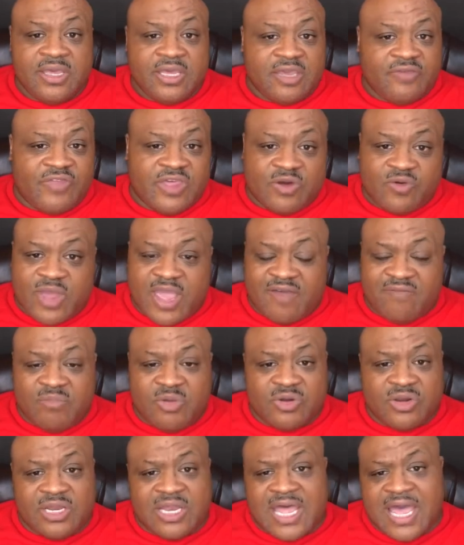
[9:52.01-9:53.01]
If they don't have them
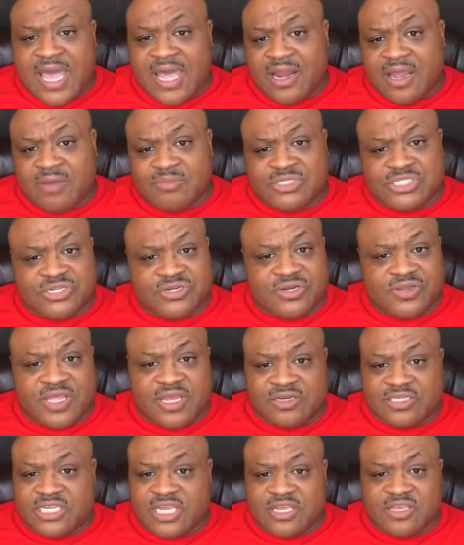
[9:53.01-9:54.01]
on the lot, I'm sure
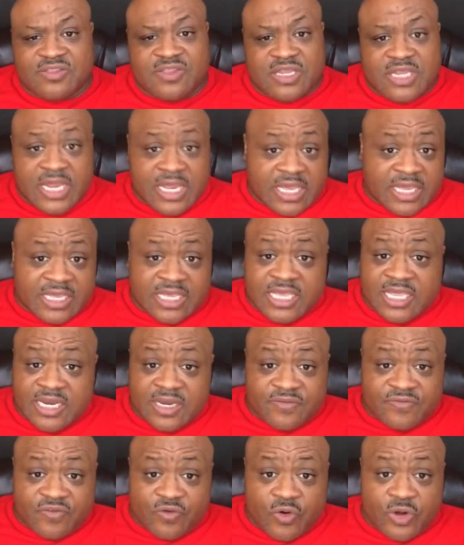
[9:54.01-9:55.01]
they'll tell you that they can get
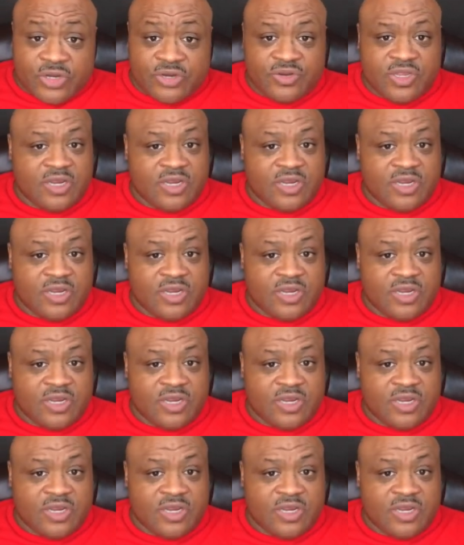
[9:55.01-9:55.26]
it for you.